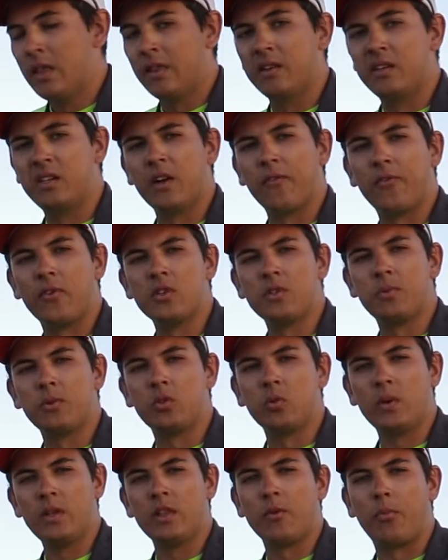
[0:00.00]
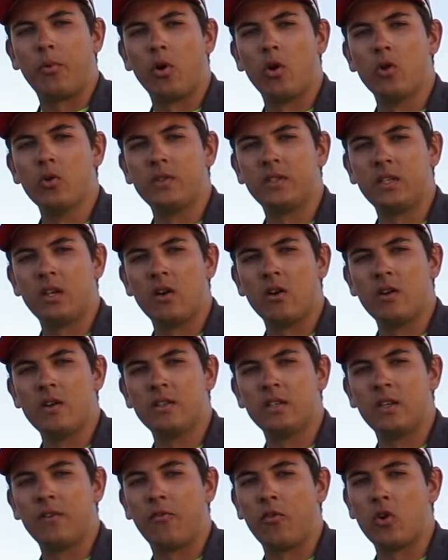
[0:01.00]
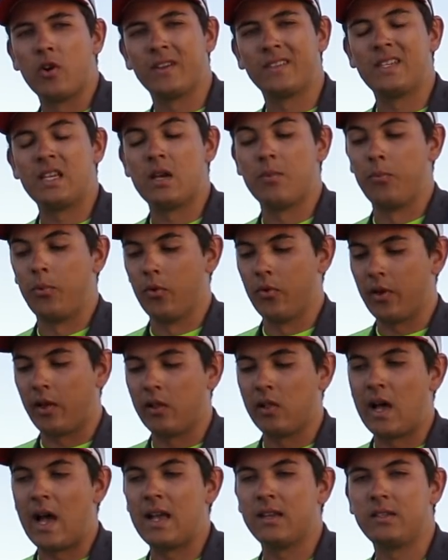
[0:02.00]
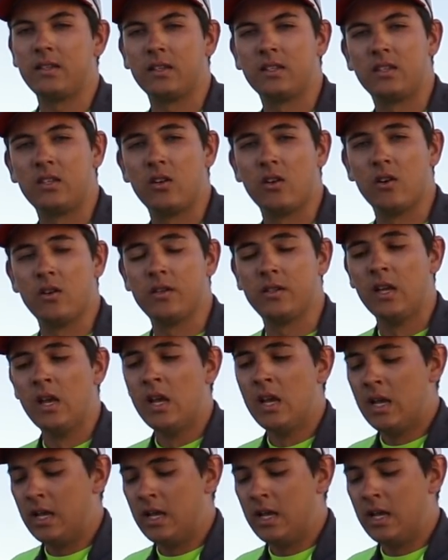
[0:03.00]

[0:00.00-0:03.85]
The difference between the Pro Series and, for example, the Classic Series